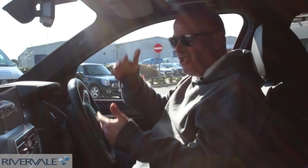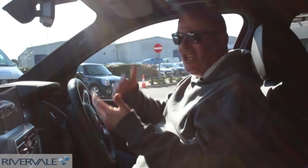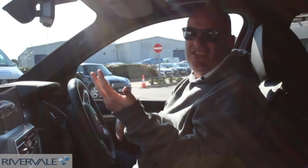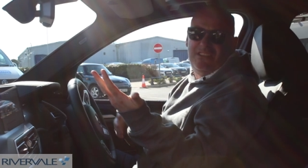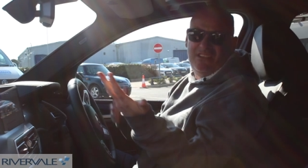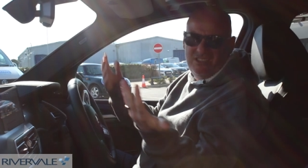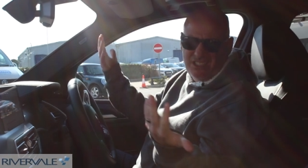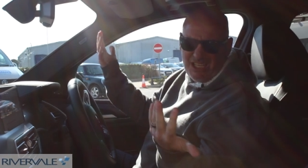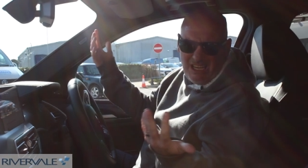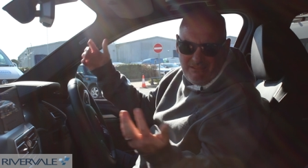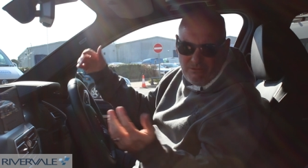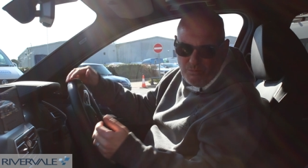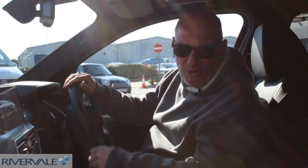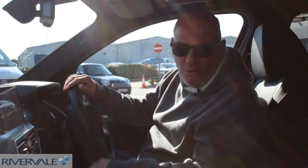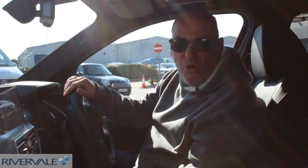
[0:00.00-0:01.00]
adjust the
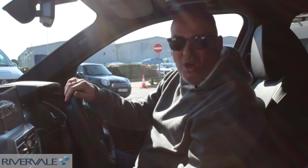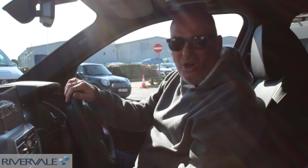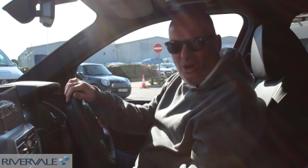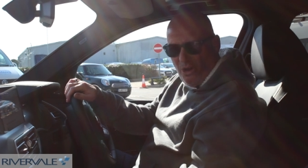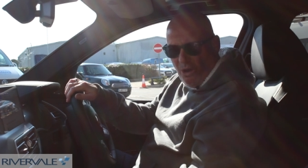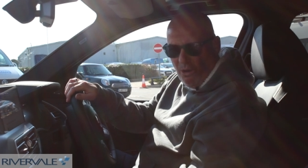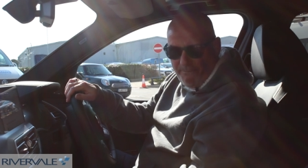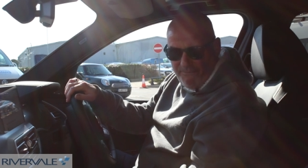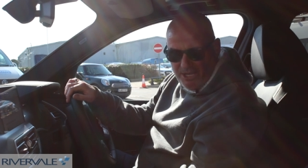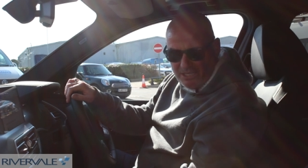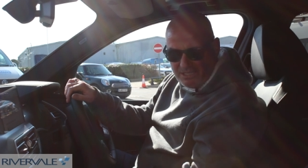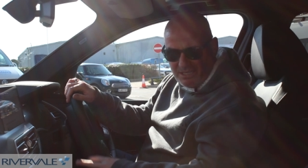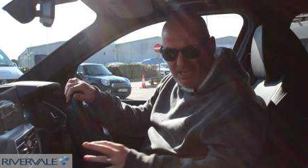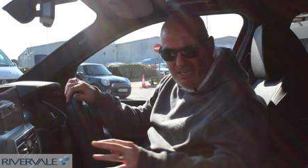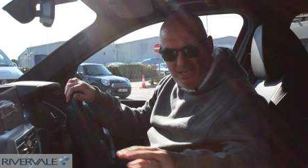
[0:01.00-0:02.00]
steering wheel,
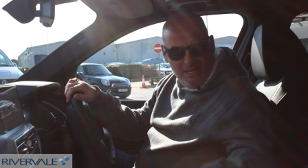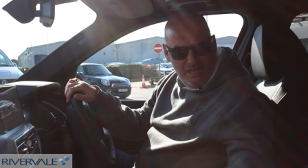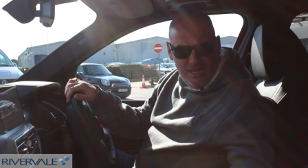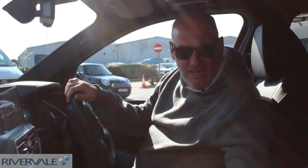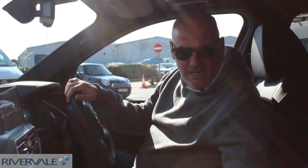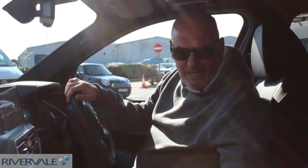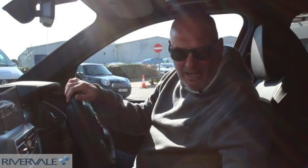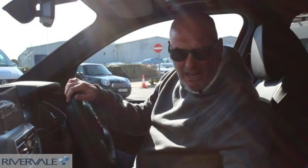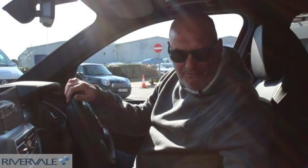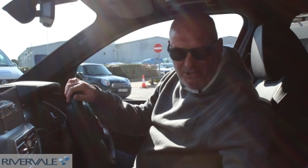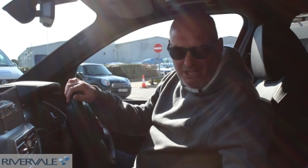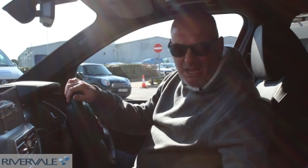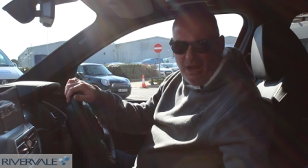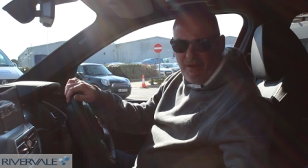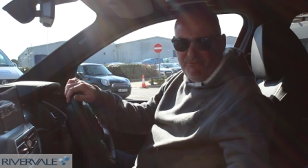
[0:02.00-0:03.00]
obviously.
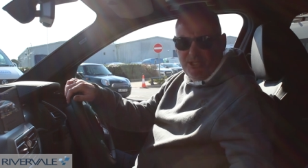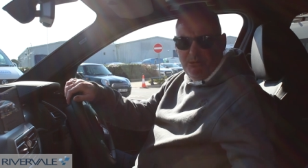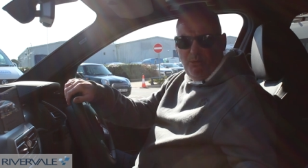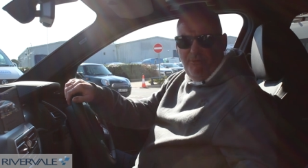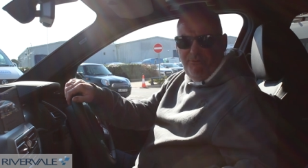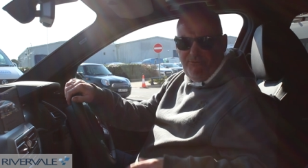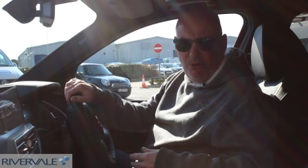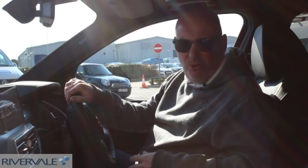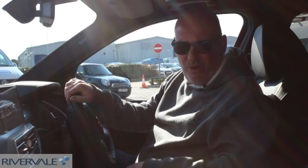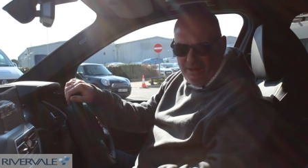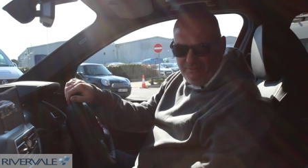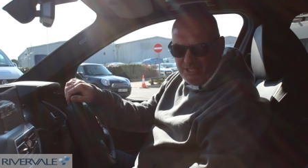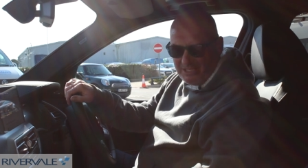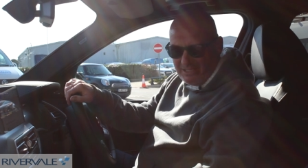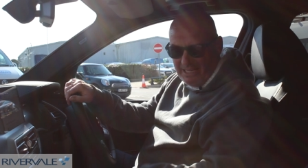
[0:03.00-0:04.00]
Lovely, comfortable full
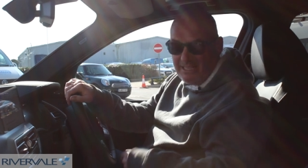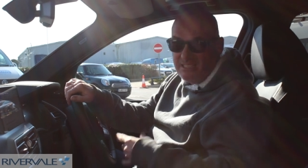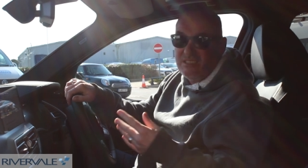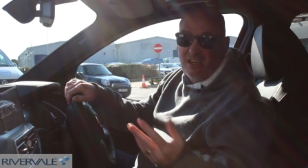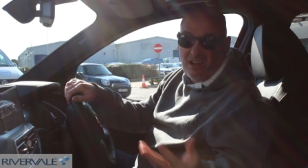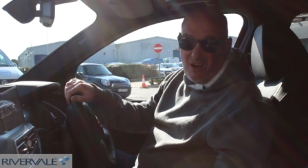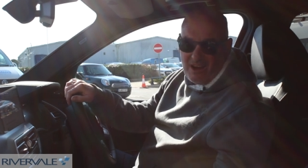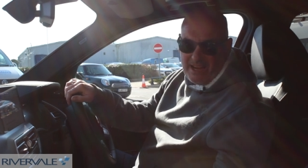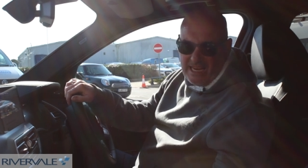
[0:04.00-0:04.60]
leather seats that are